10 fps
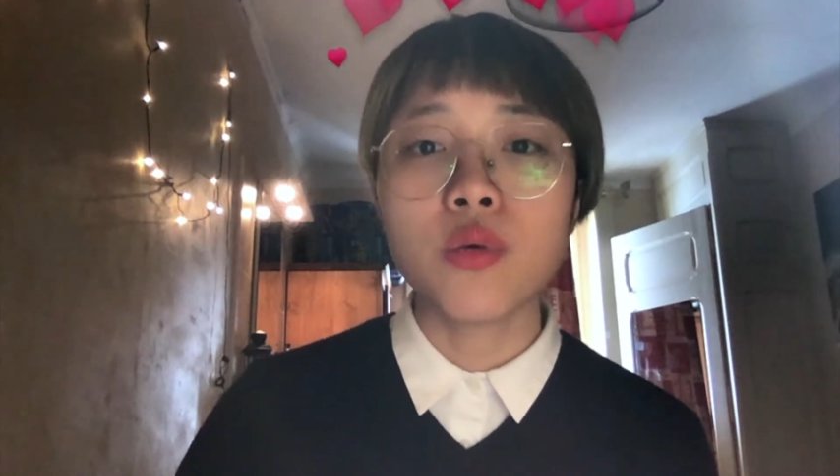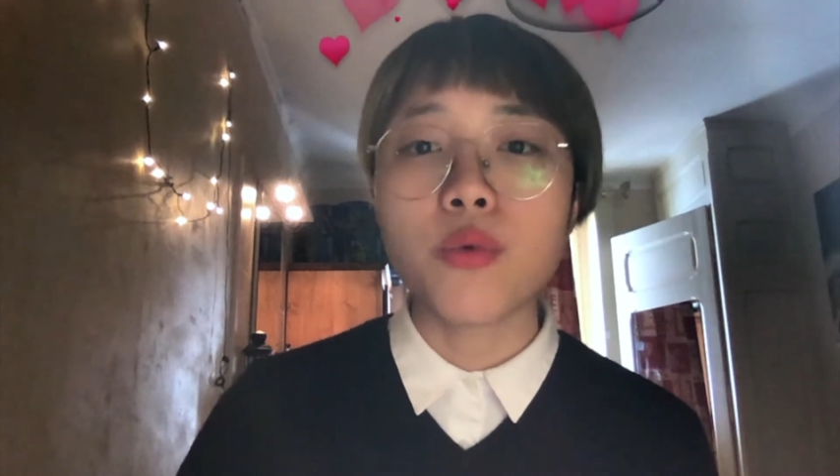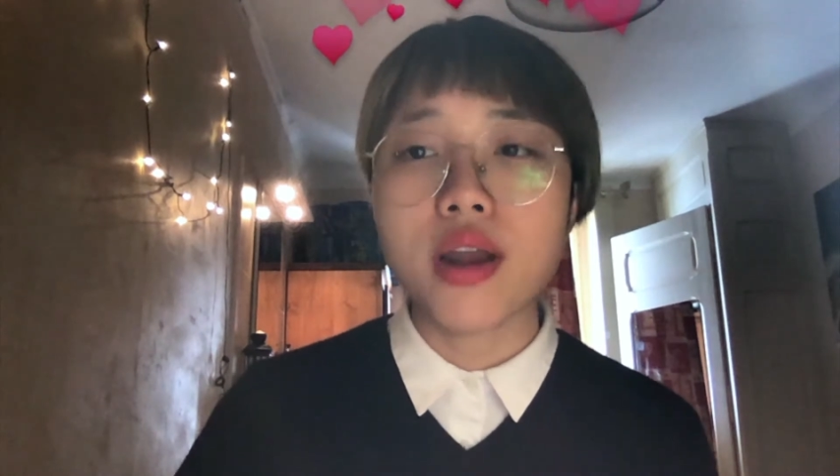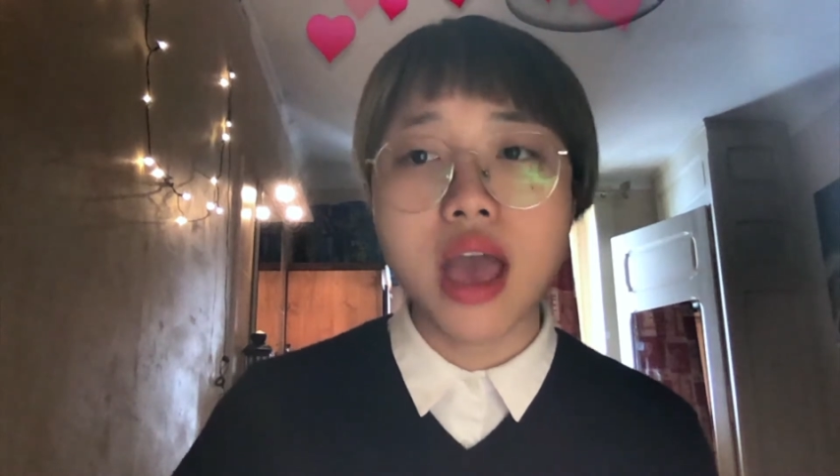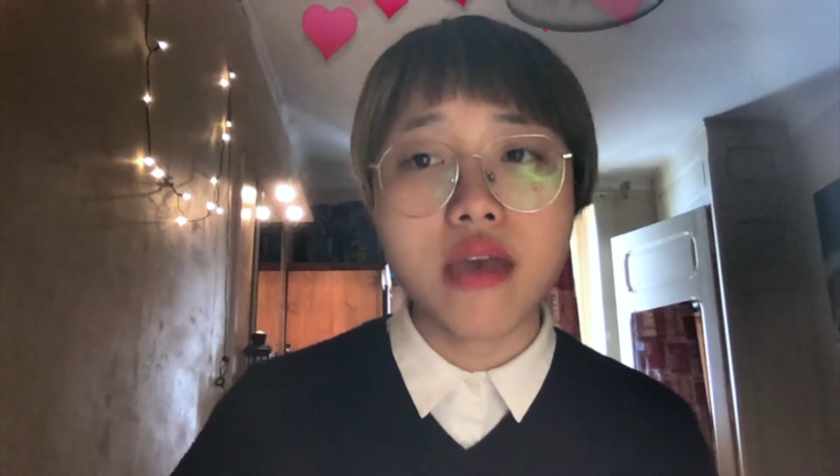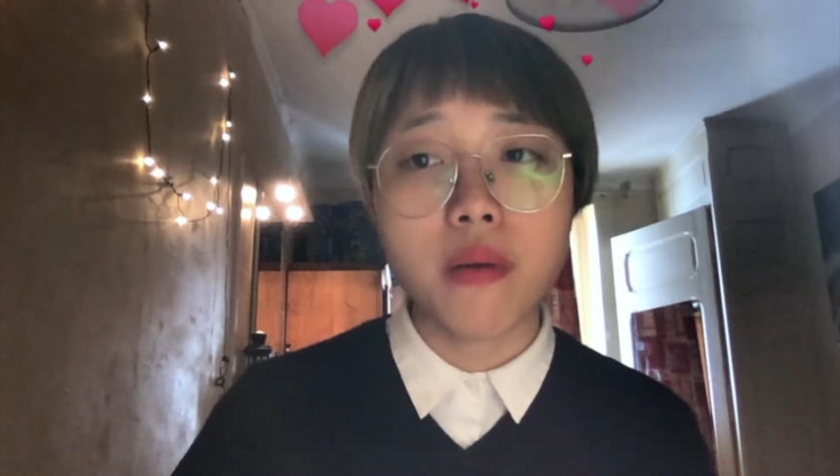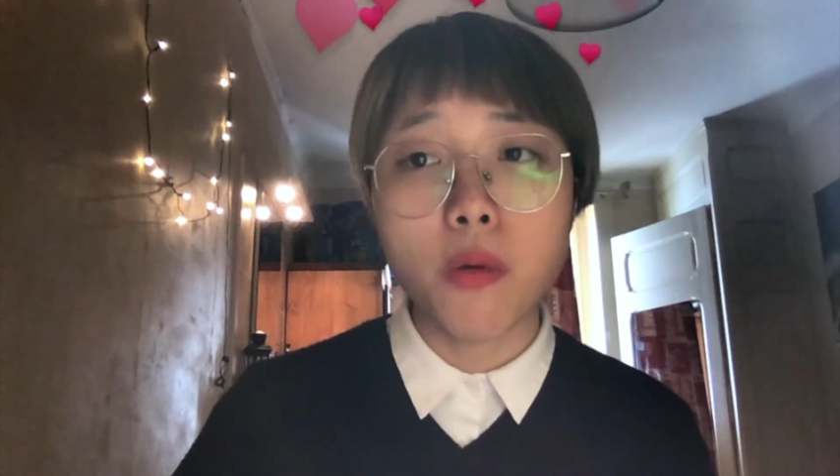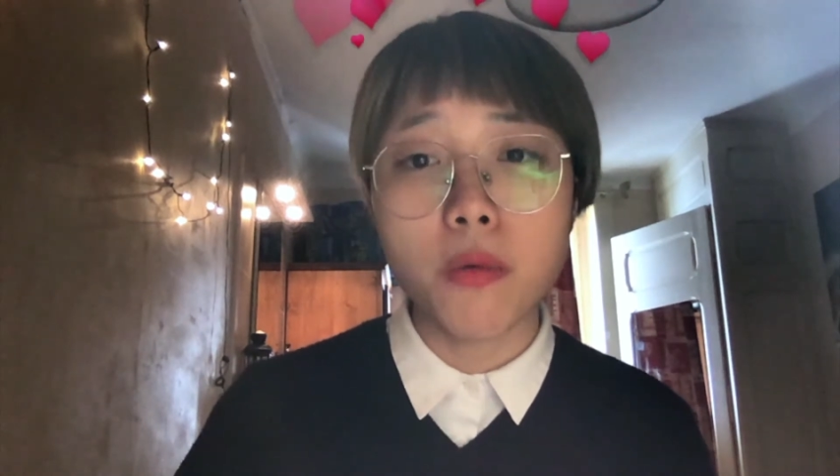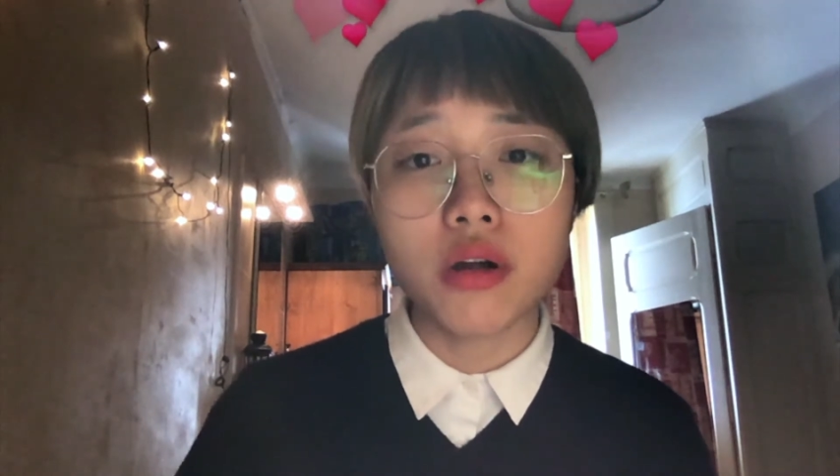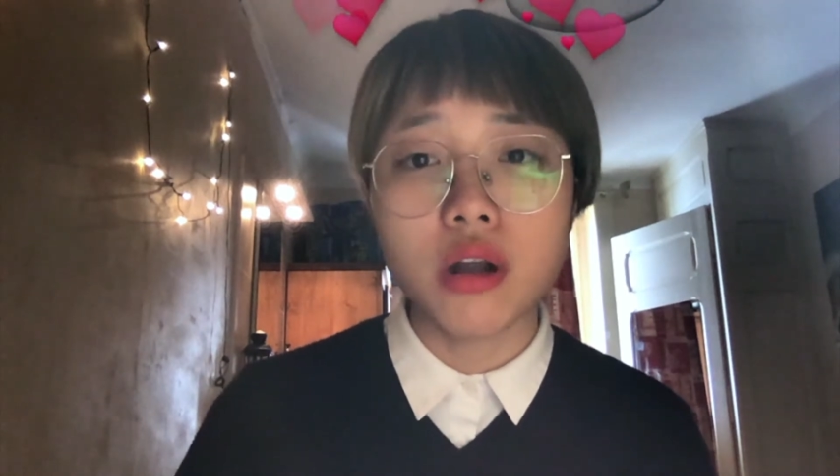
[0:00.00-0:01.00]
when I'm
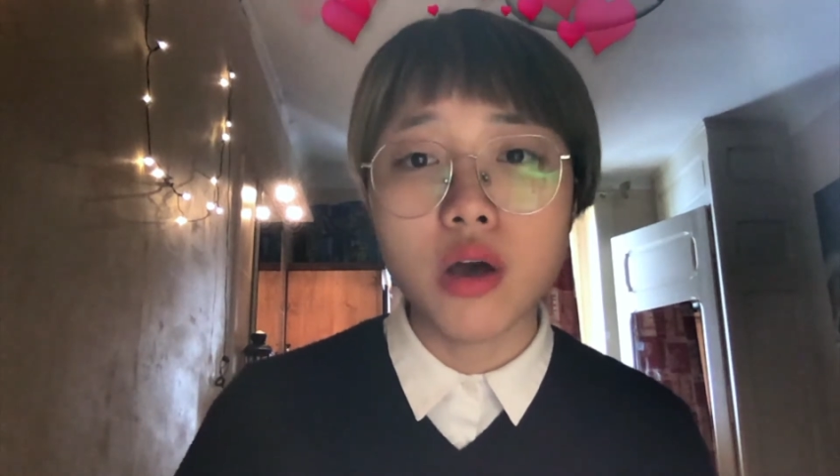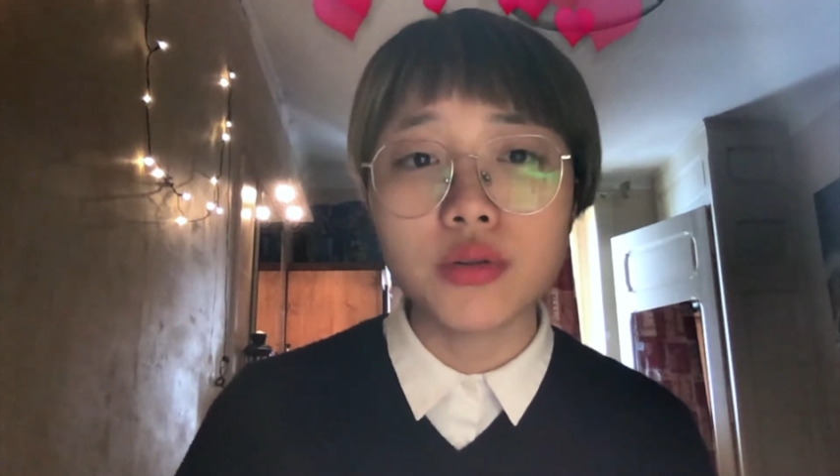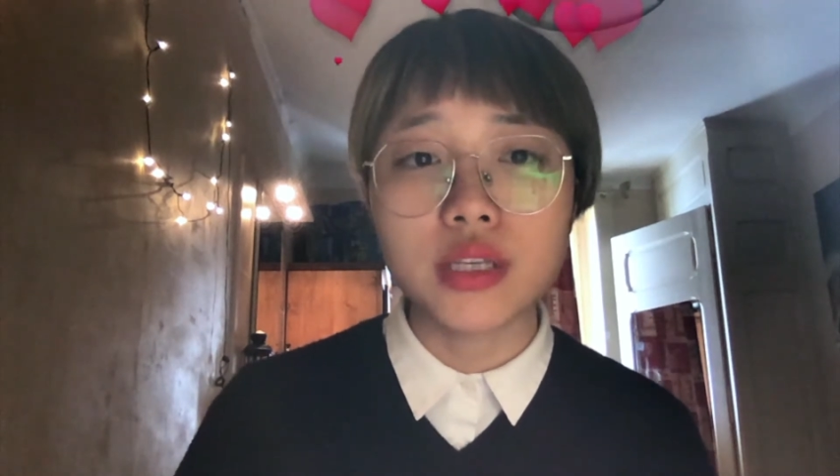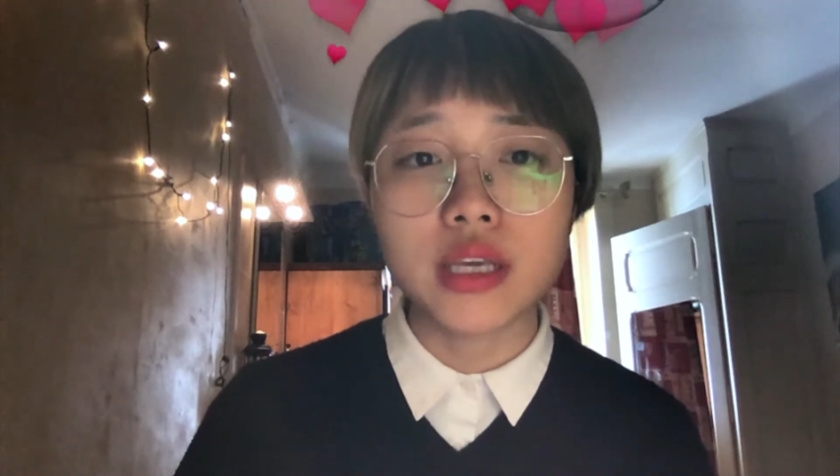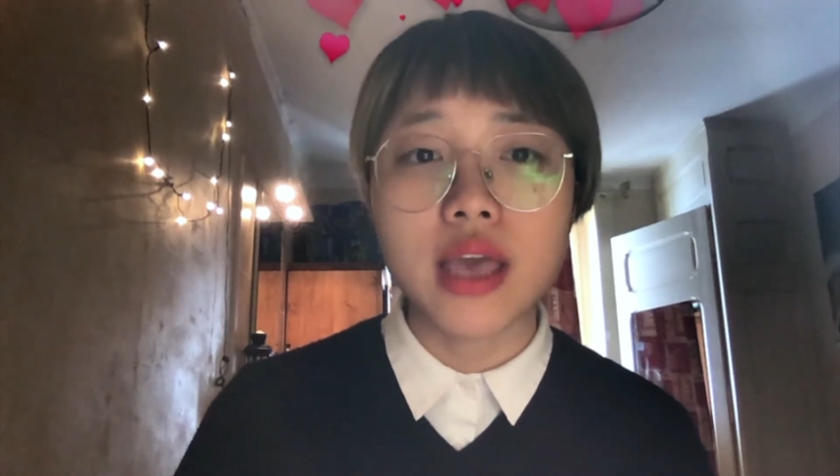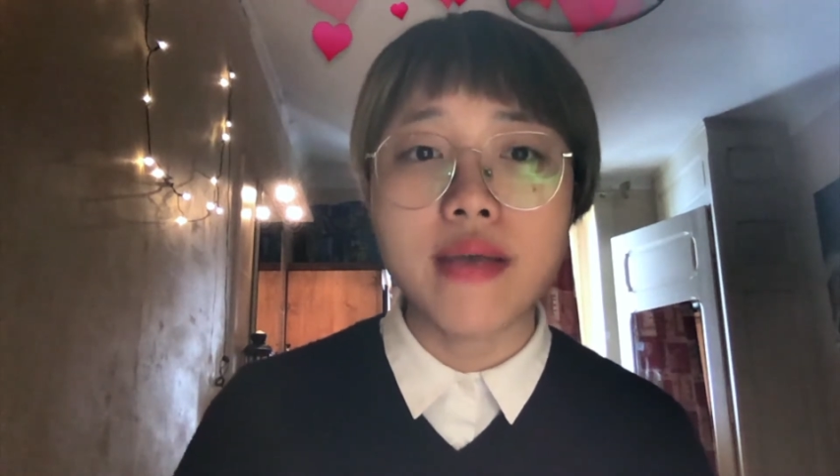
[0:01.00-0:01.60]
overloaded